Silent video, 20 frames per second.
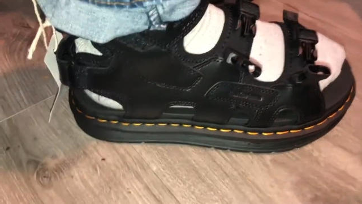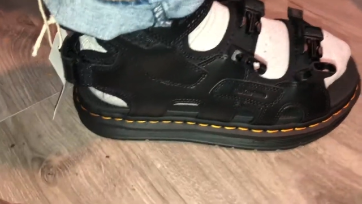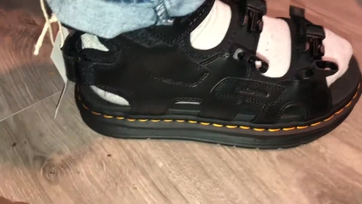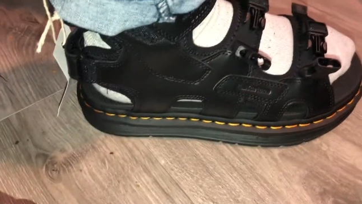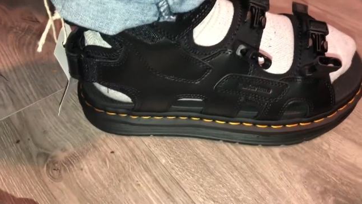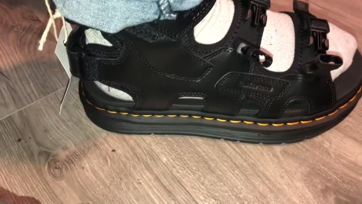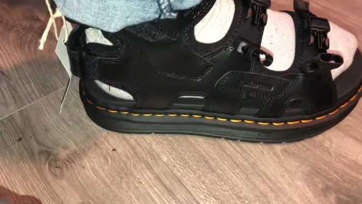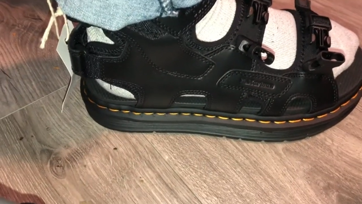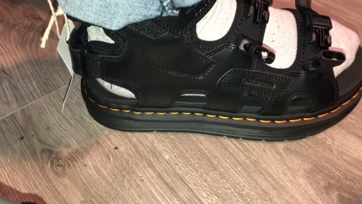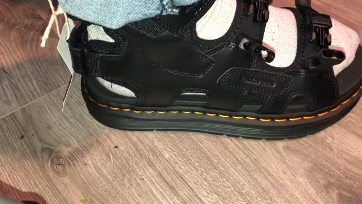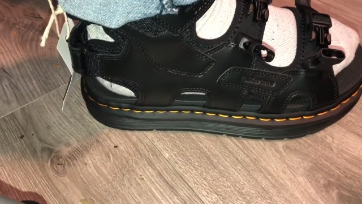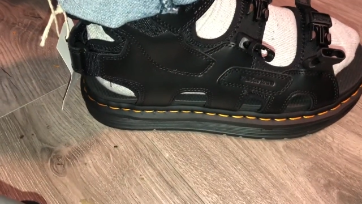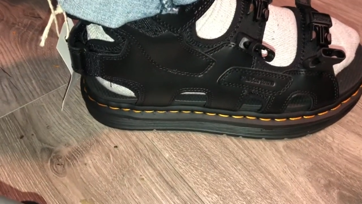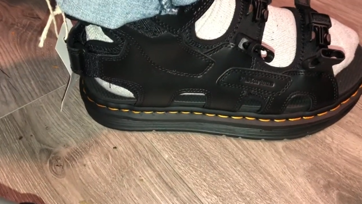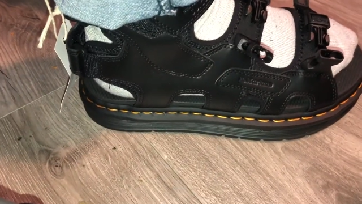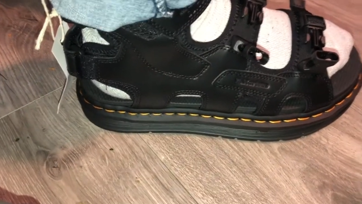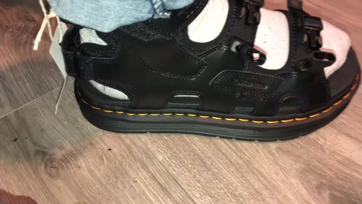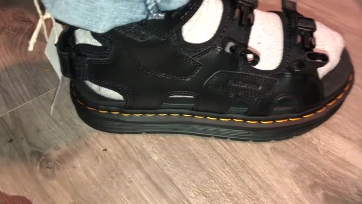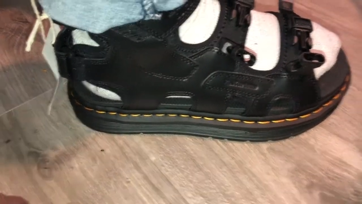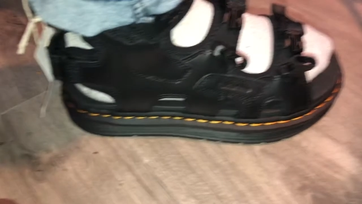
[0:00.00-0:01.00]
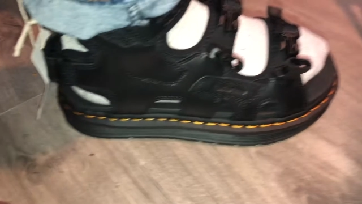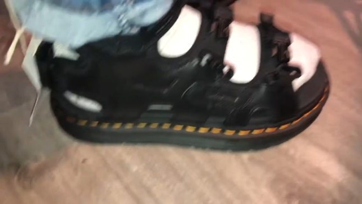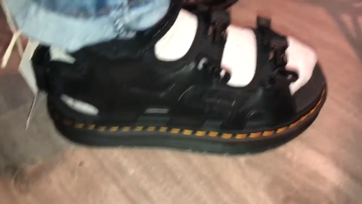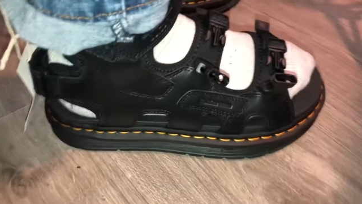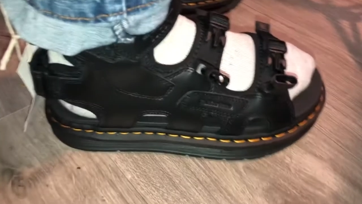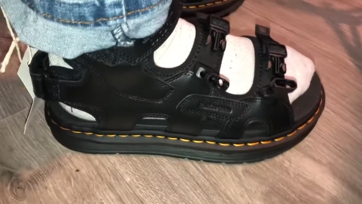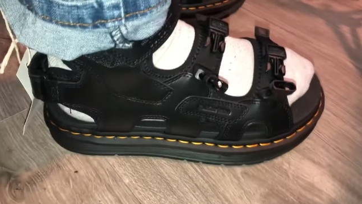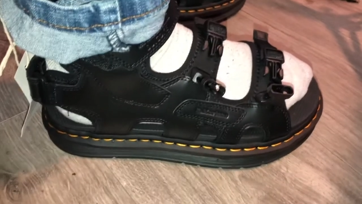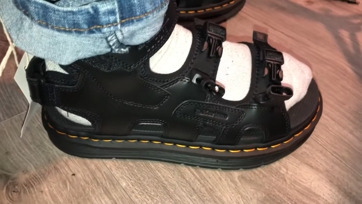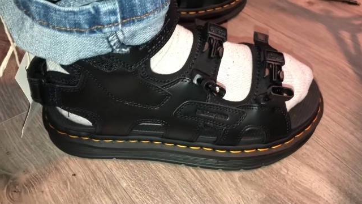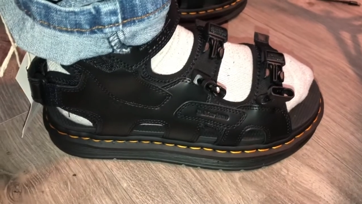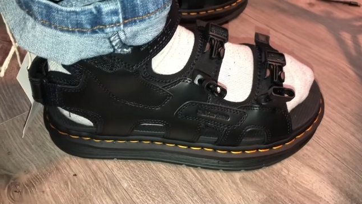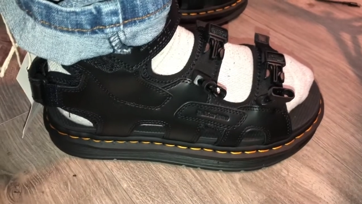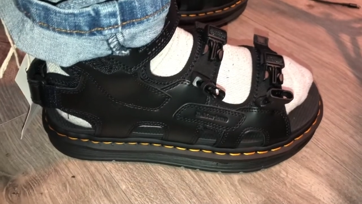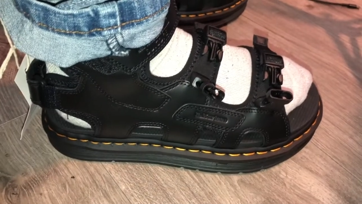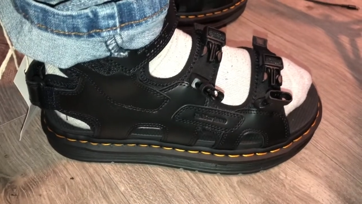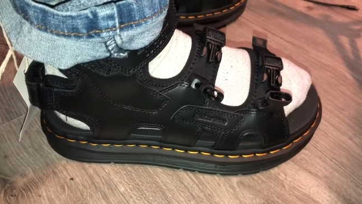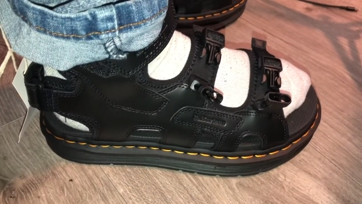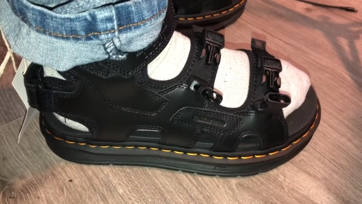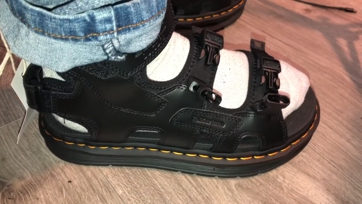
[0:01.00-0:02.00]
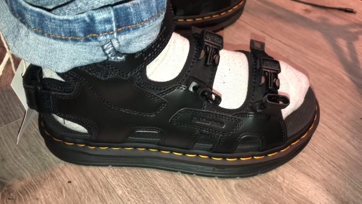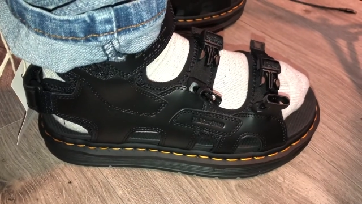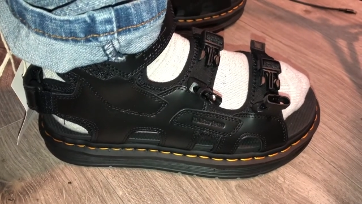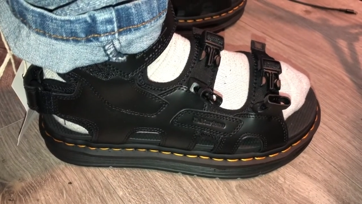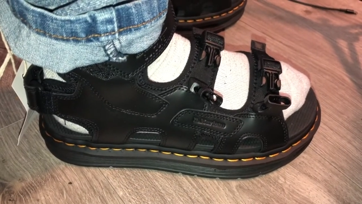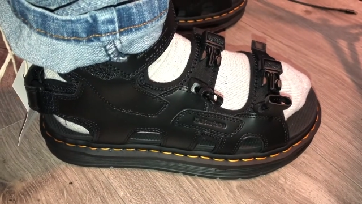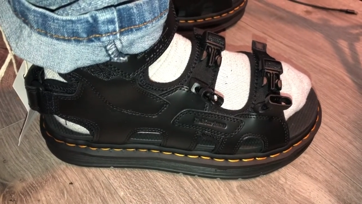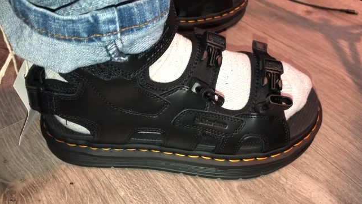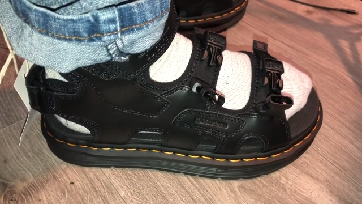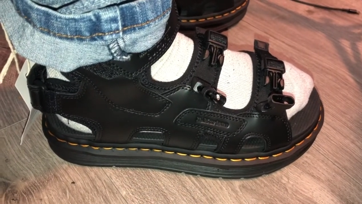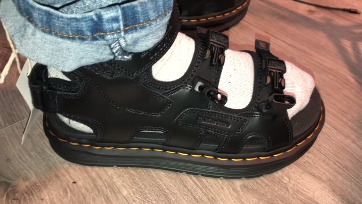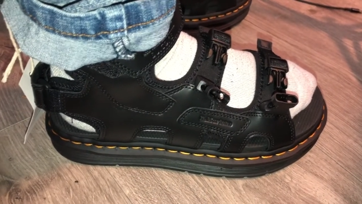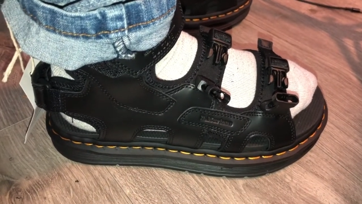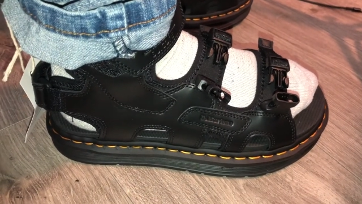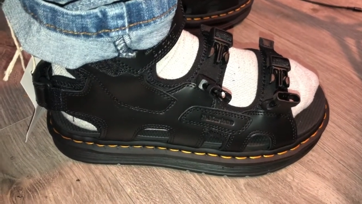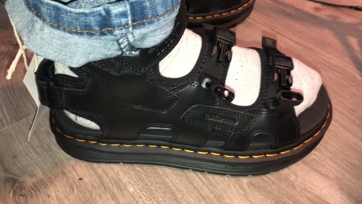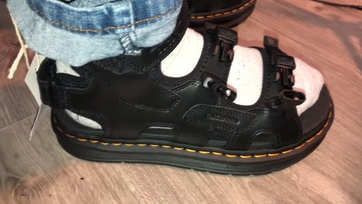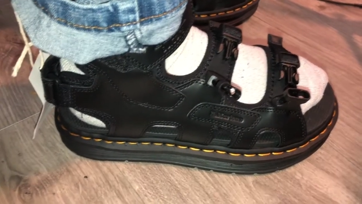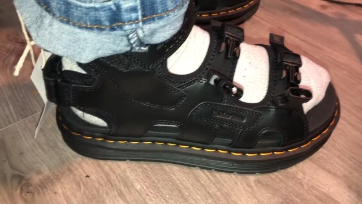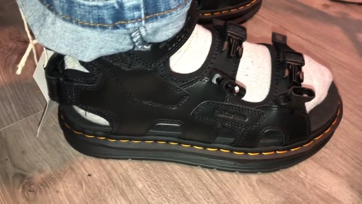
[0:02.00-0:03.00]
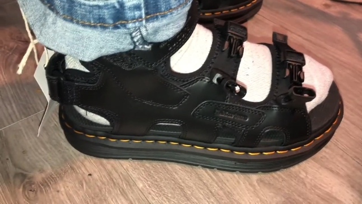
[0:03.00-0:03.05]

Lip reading: [unreadable: no face in view]